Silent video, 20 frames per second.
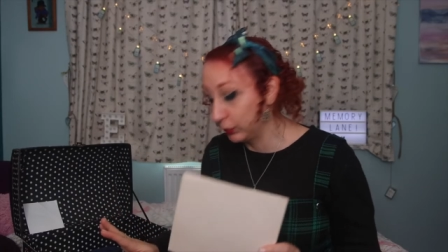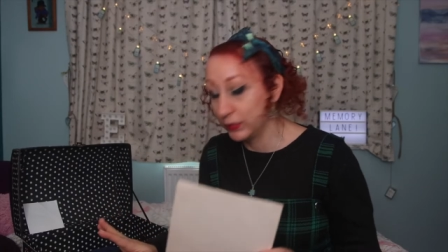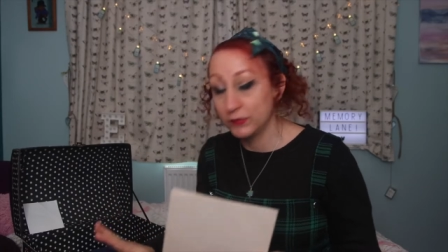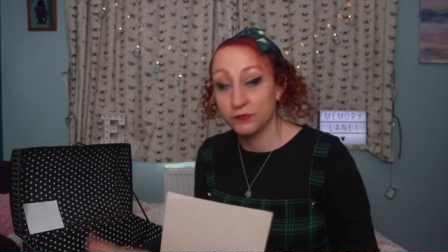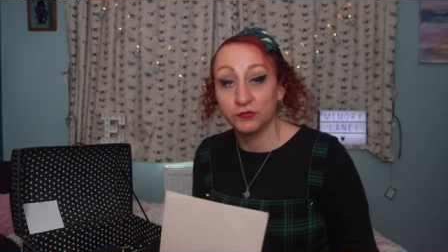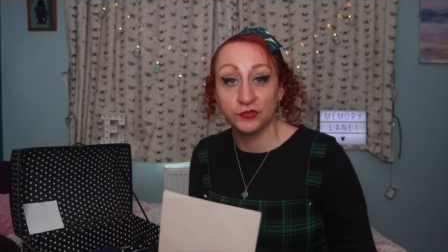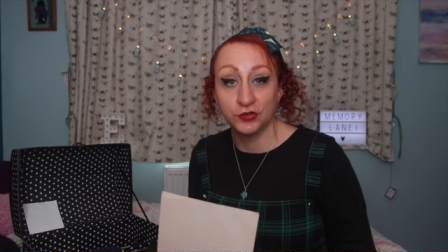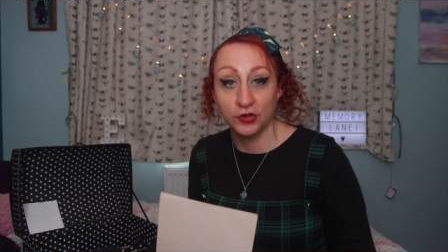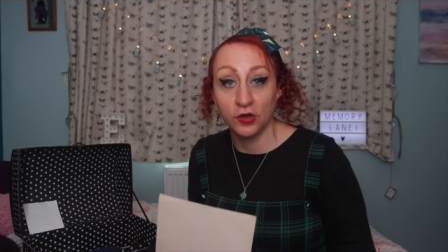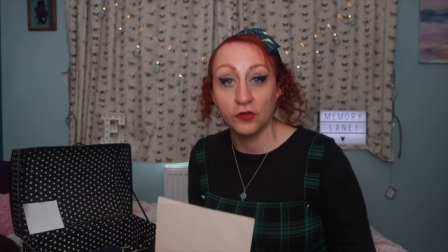
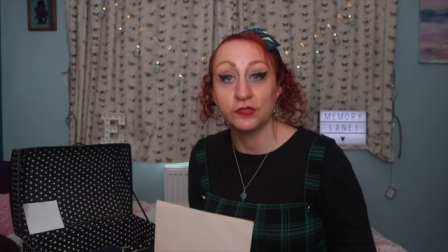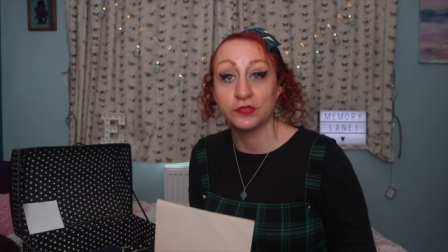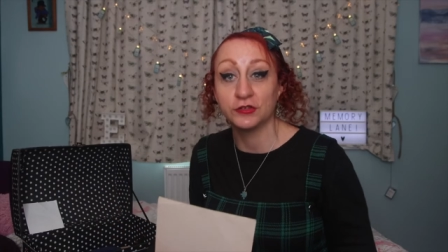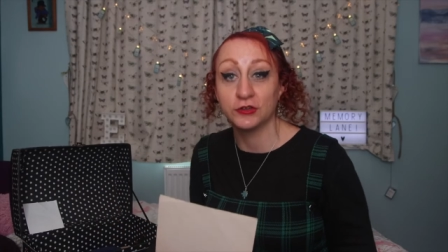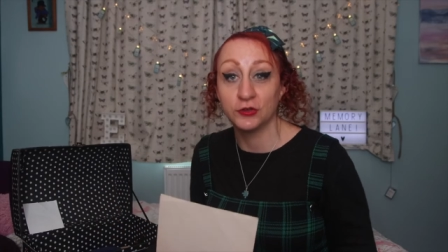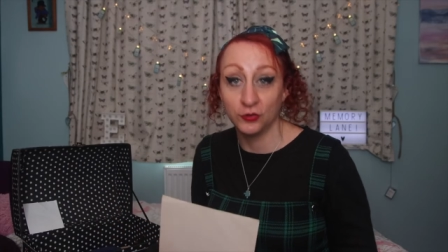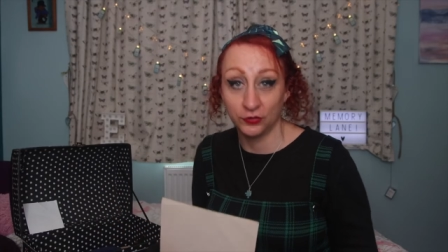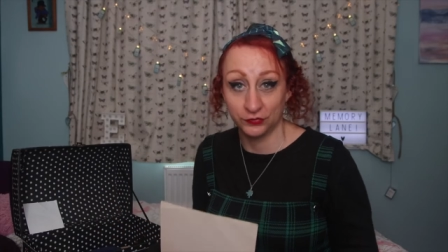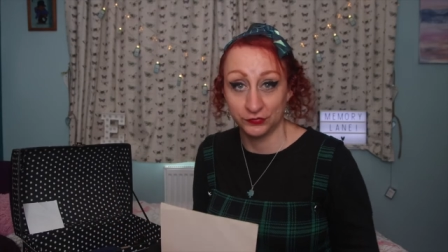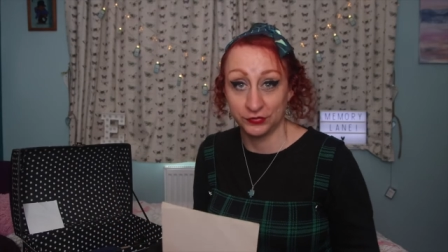we've just
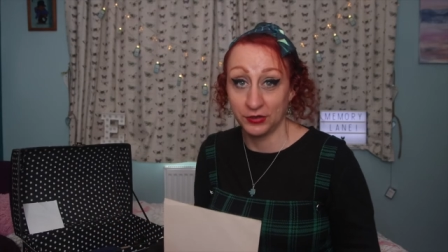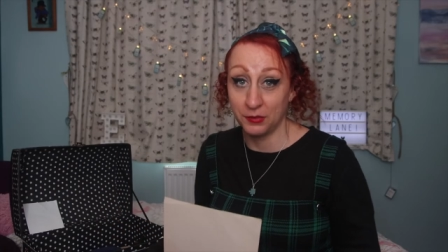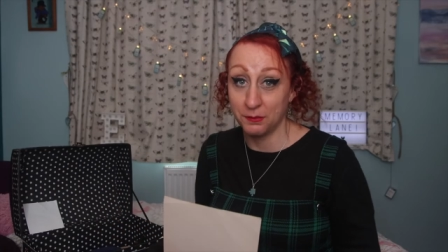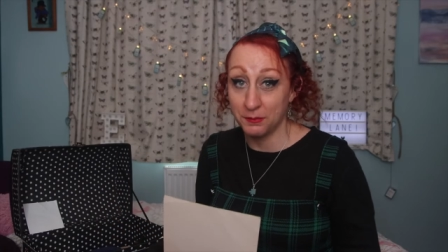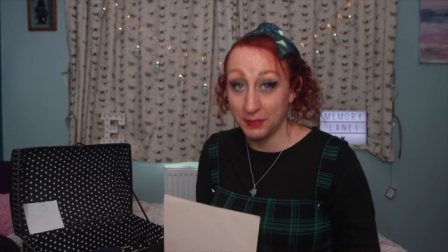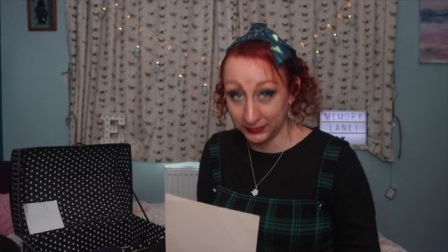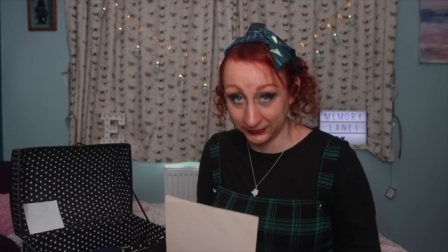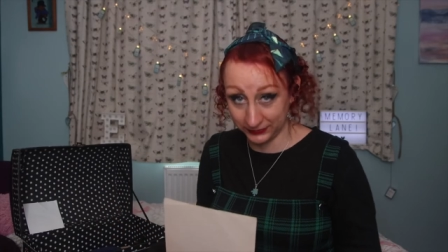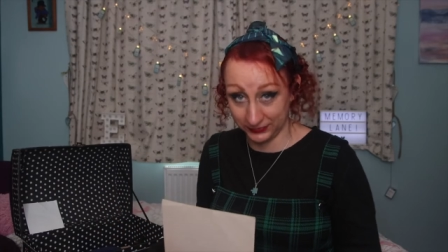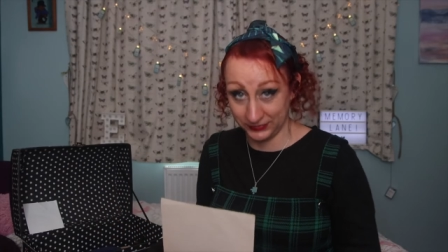looked at a
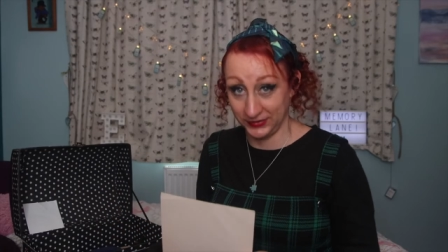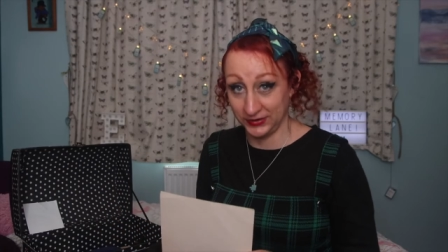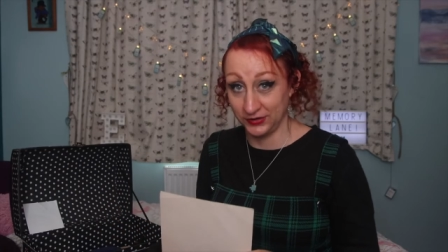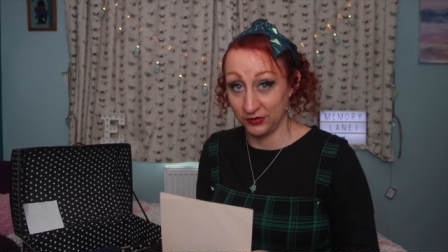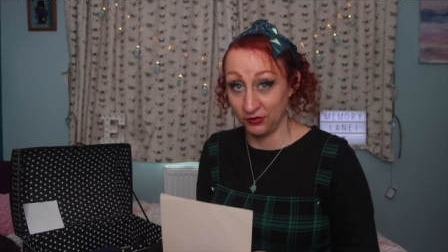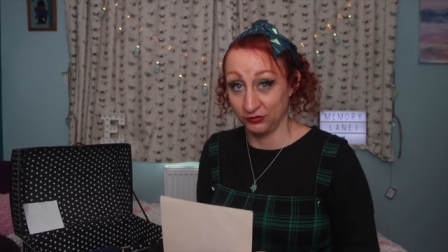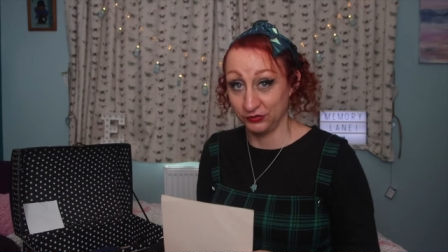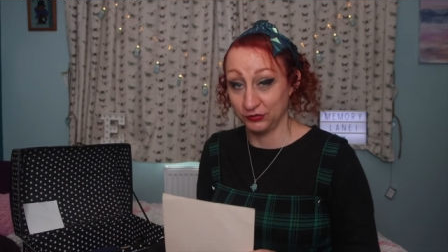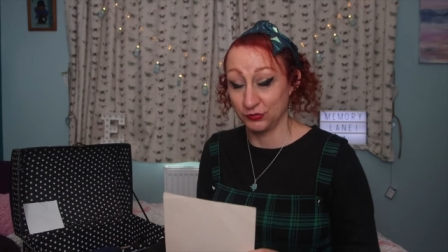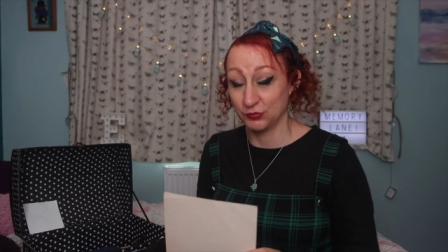magazine
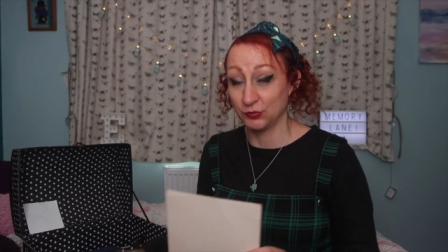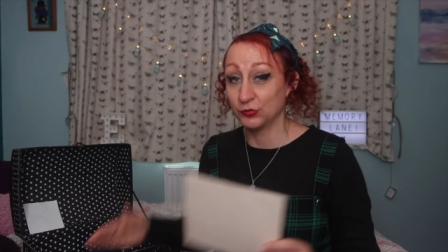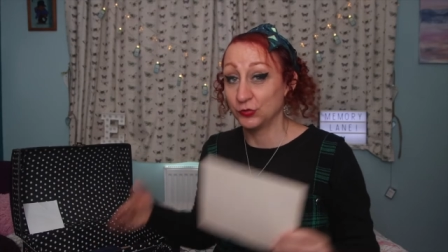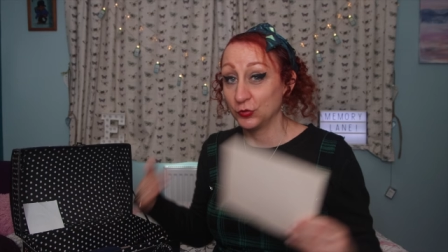article